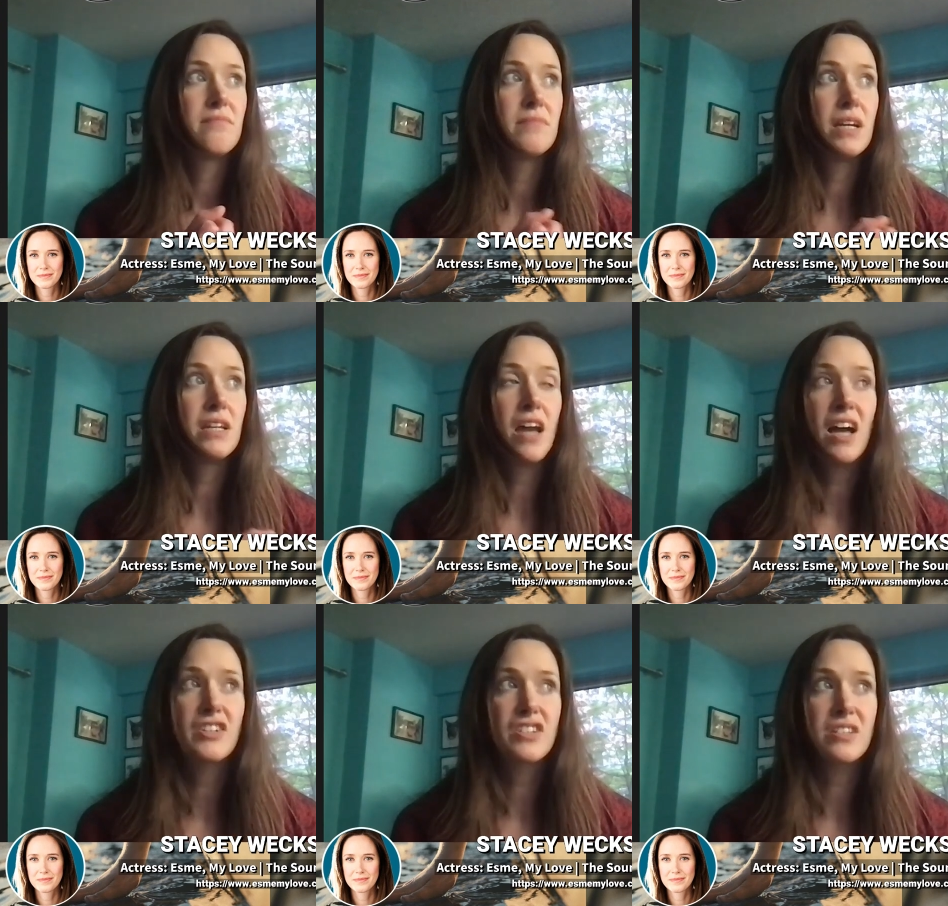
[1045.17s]
Speaker 1: and not
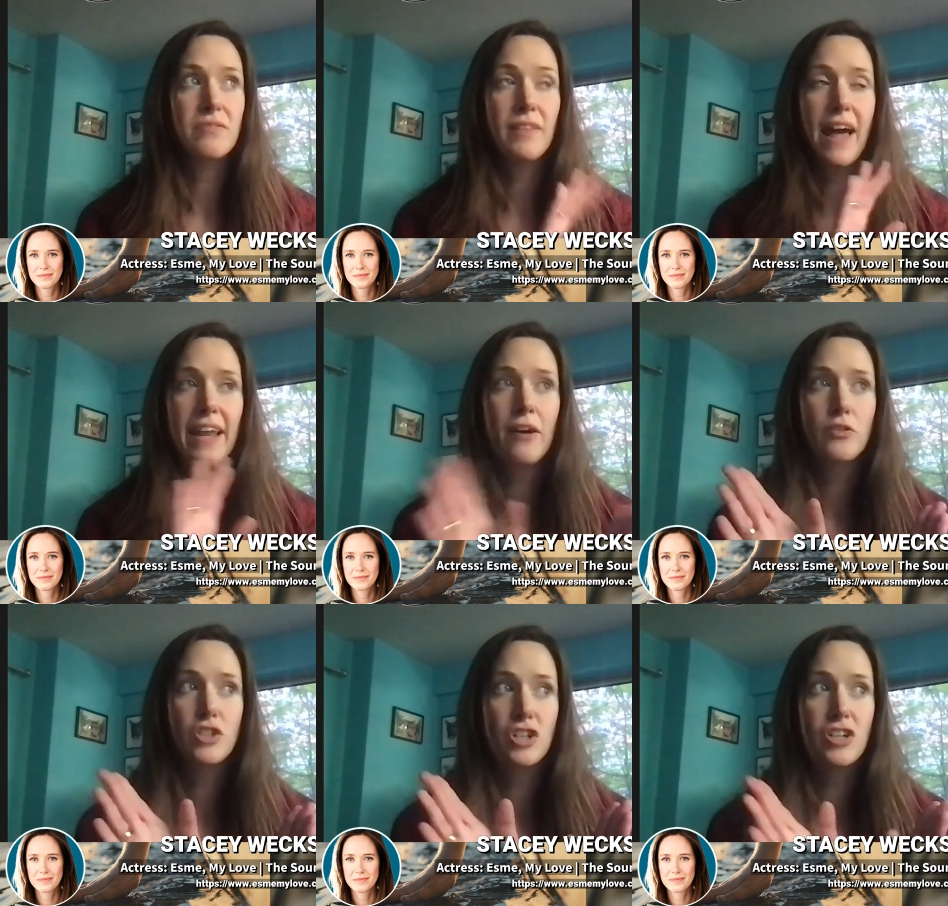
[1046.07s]
just a flat out
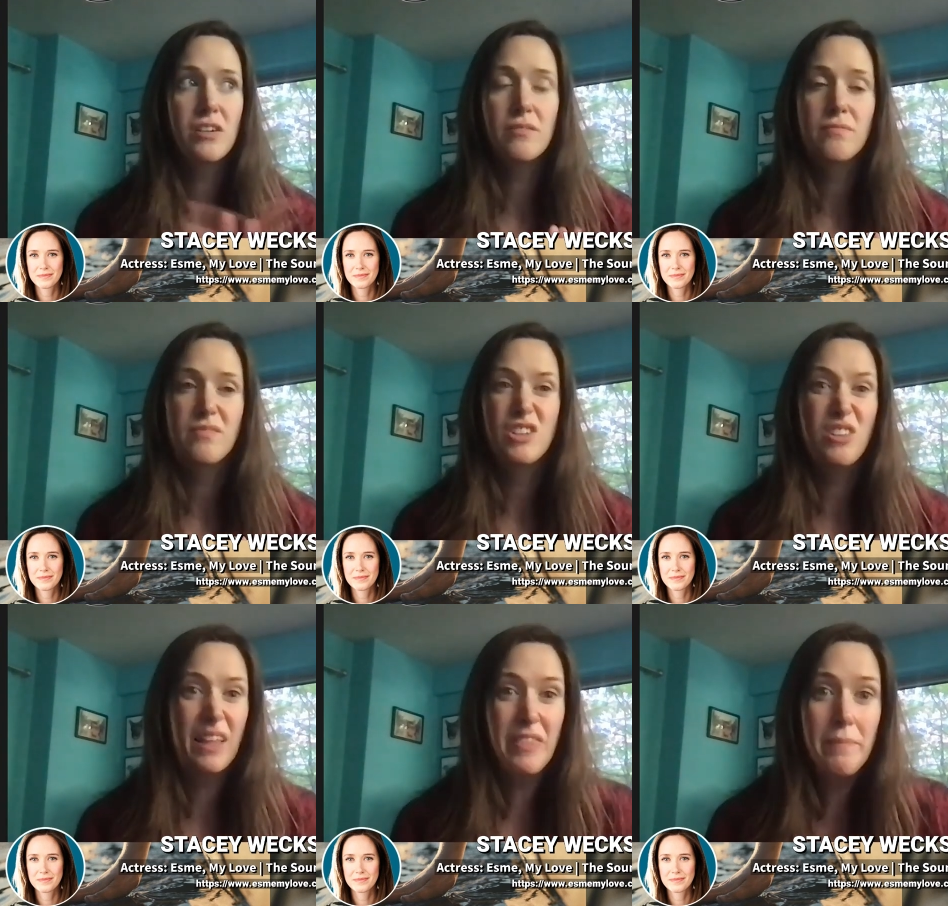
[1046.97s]
jerk, you
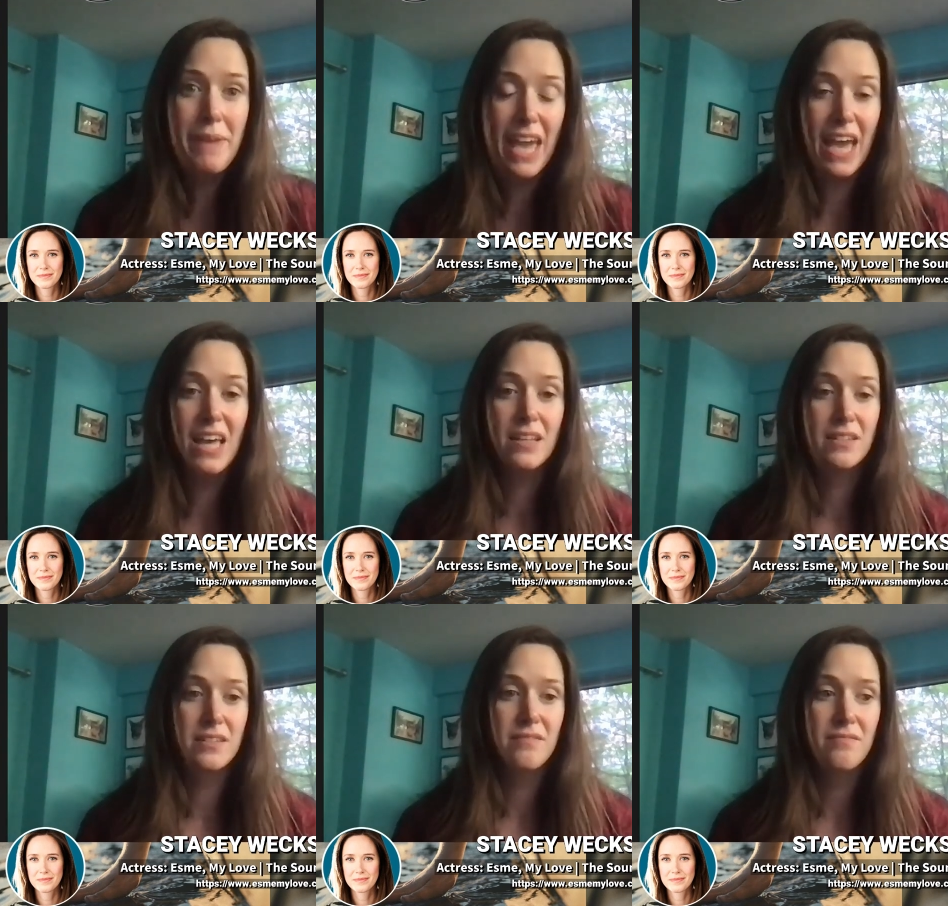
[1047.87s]
lend them a hand.
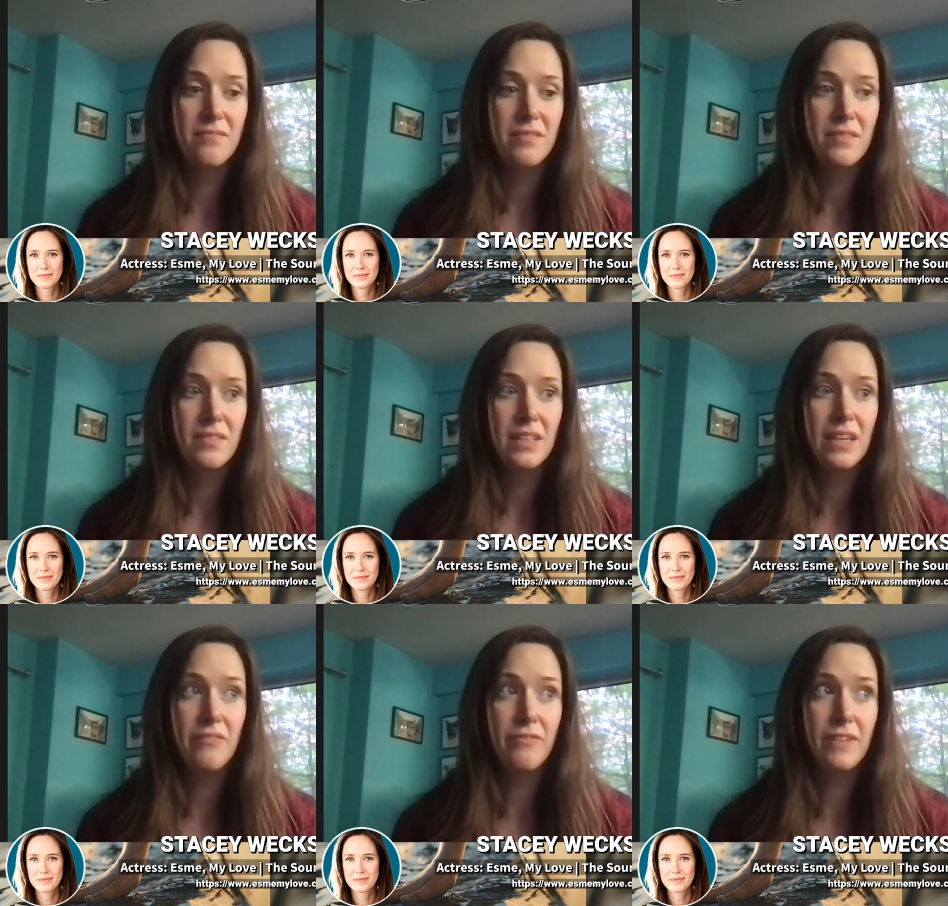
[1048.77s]

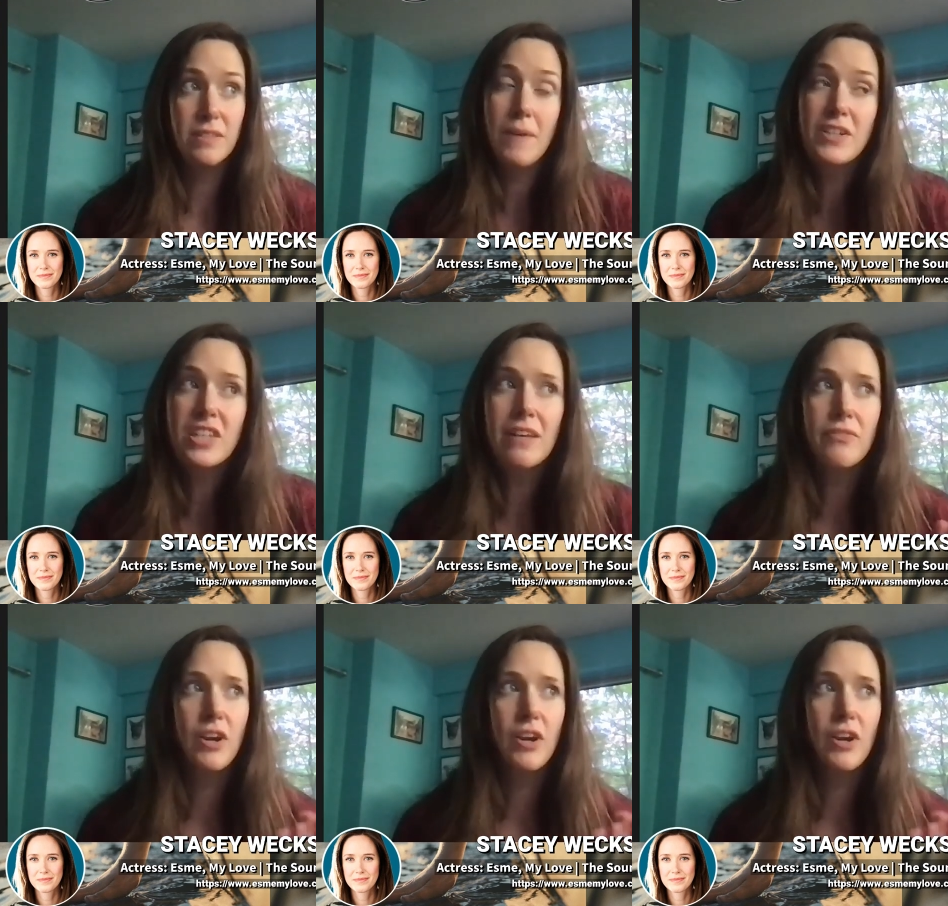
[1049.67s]
If especially if they're